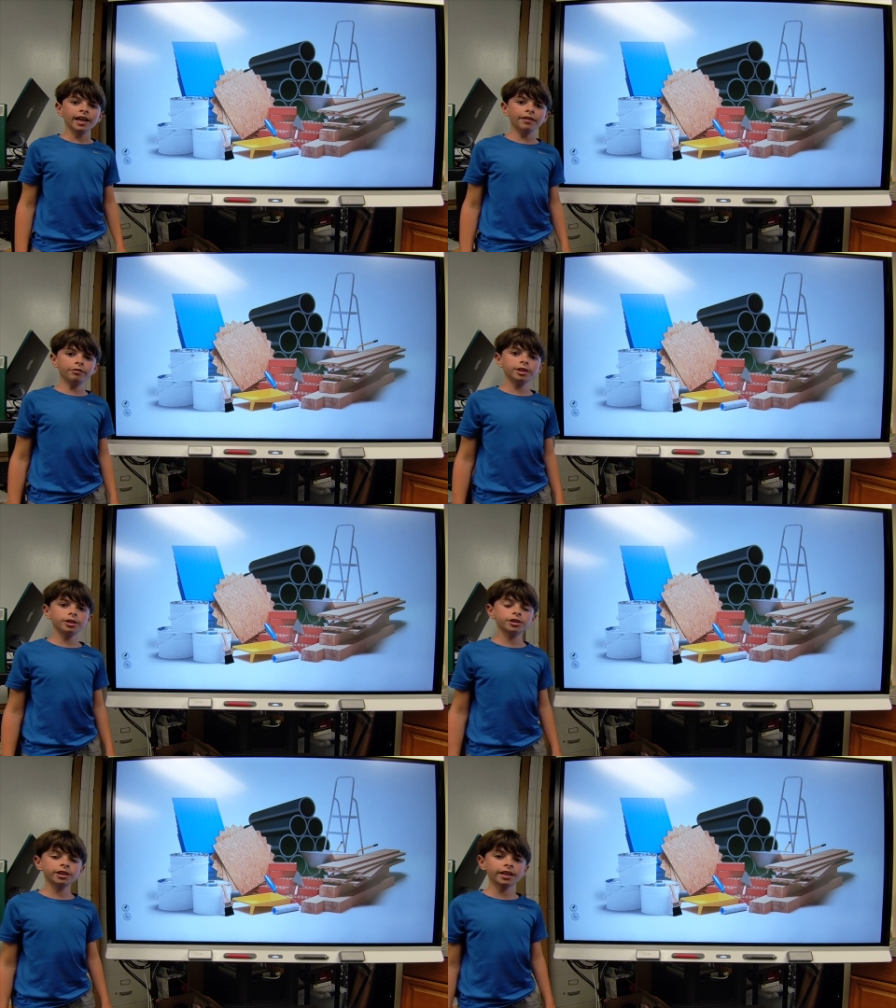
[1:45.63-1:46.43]
and
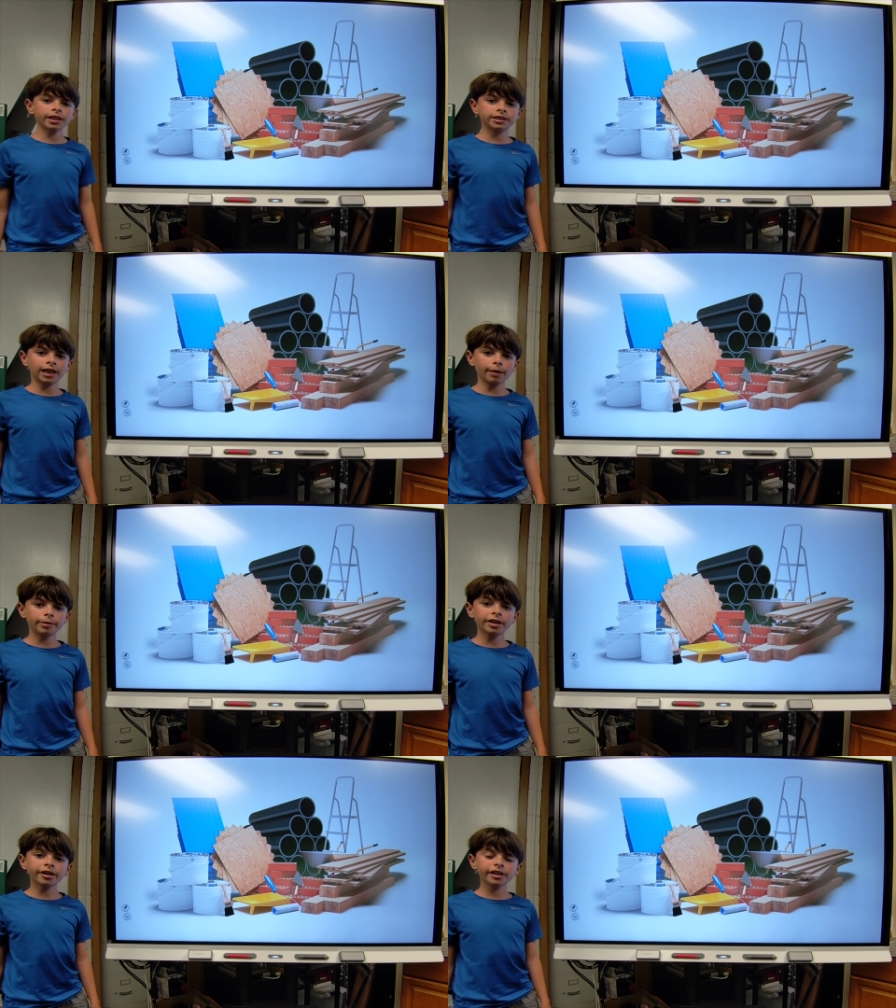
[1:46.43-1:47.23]
researching the time
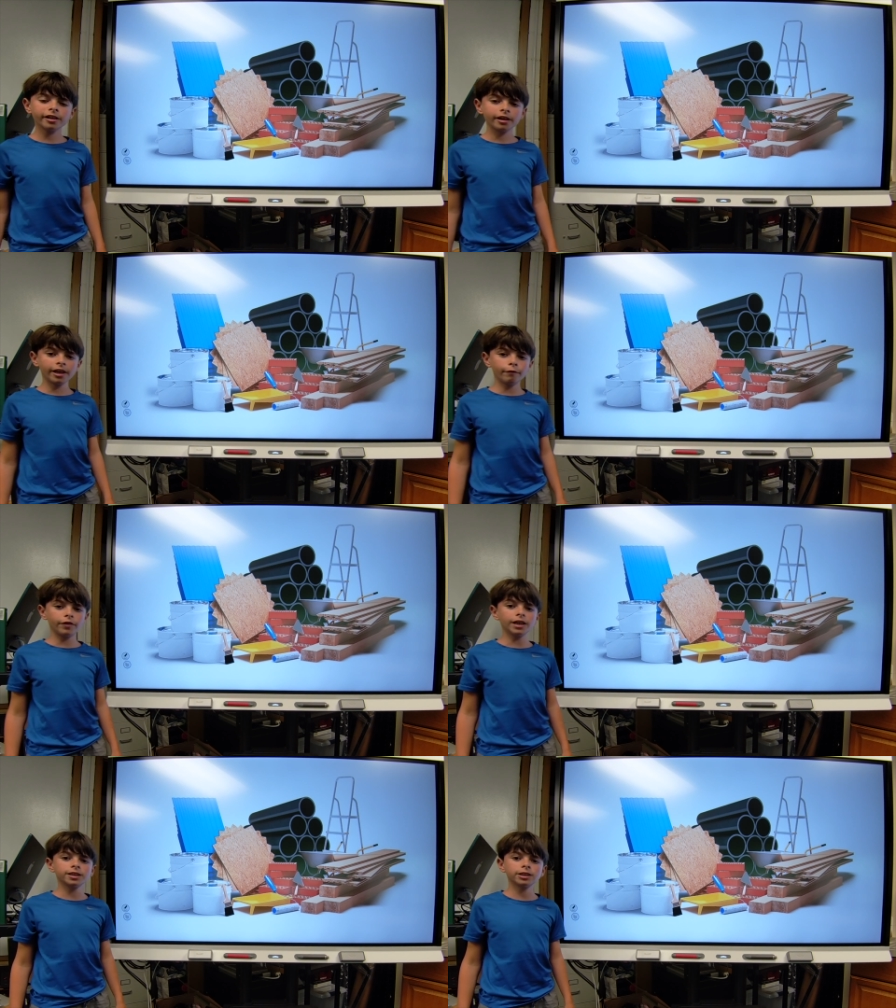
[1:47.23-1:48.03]
period and
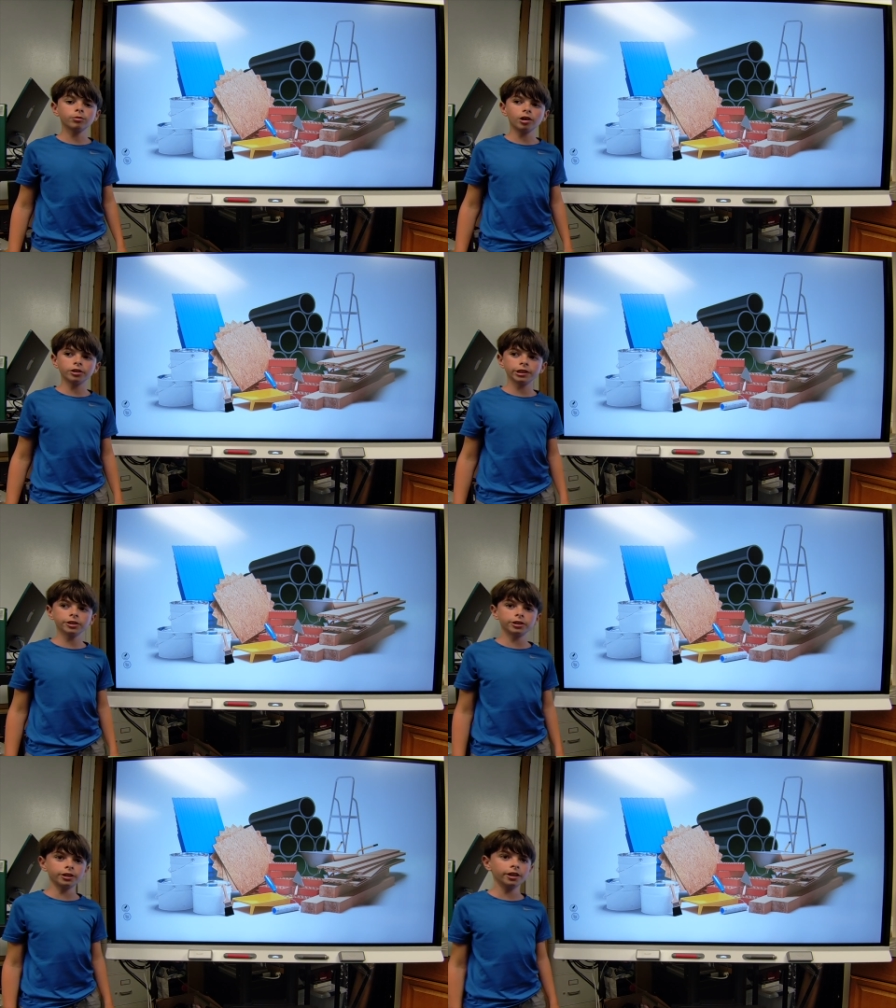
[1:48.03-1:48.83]
fantasy world to
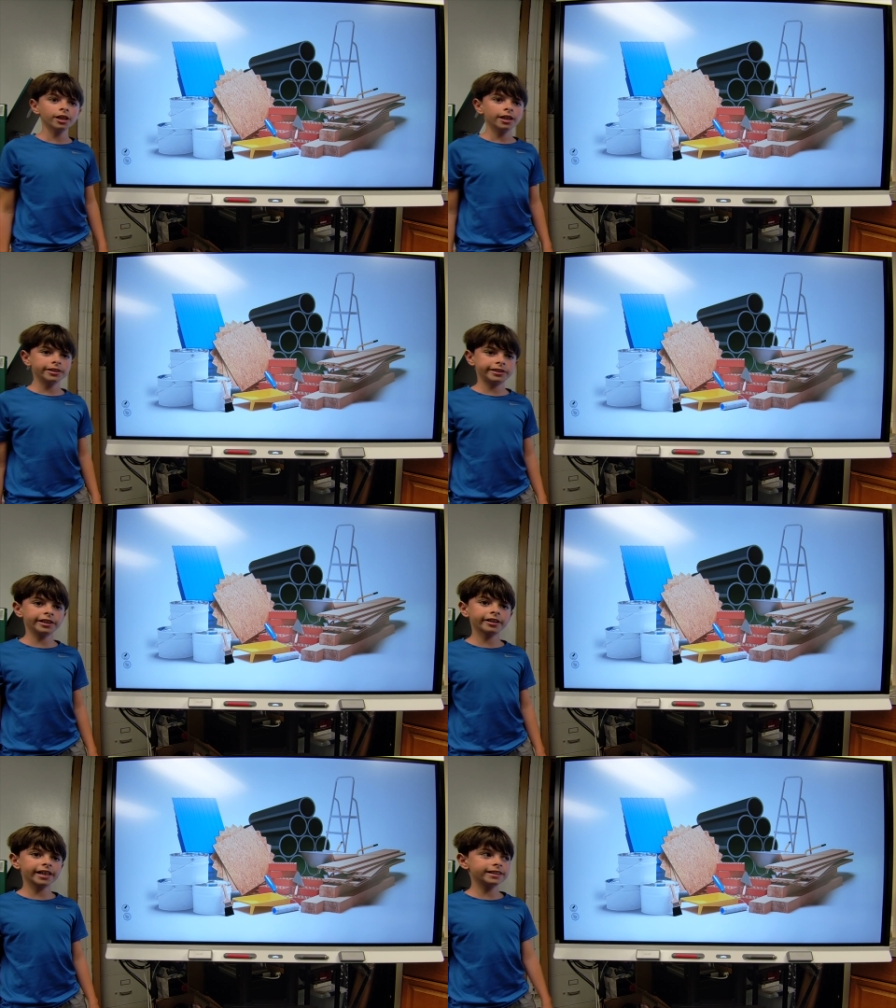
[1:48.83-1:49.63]
ensure the
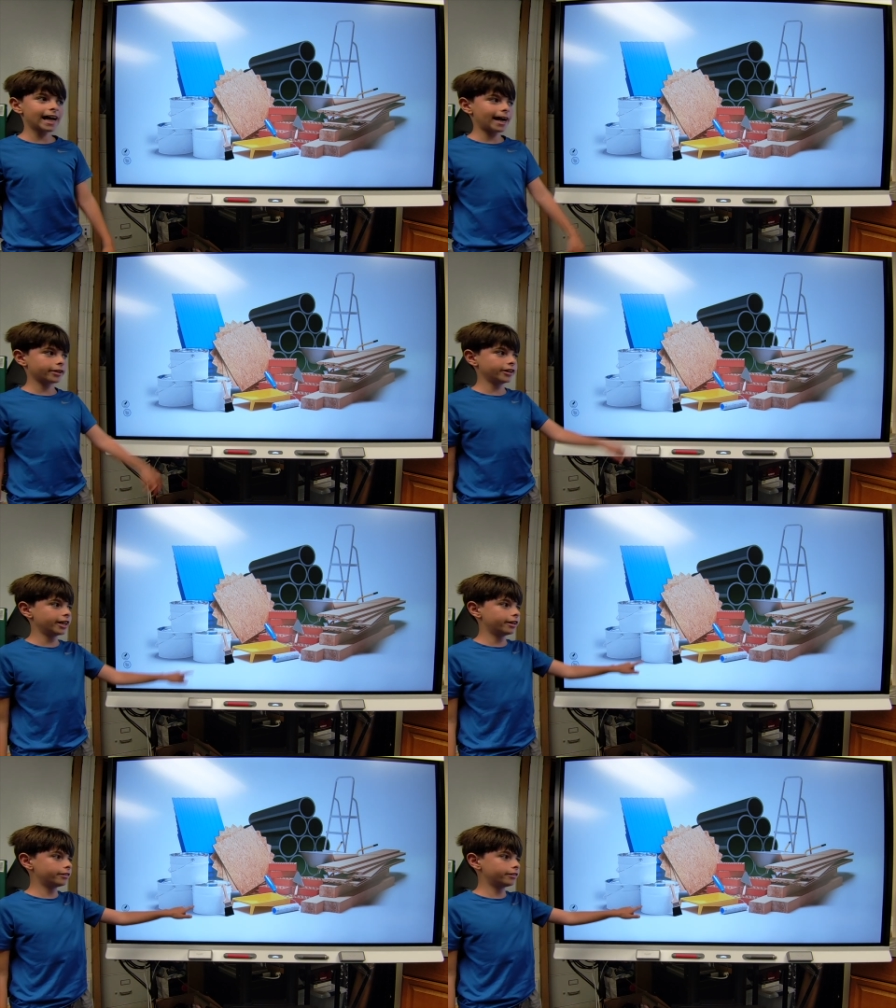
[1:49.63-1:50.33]
scenery is accurate.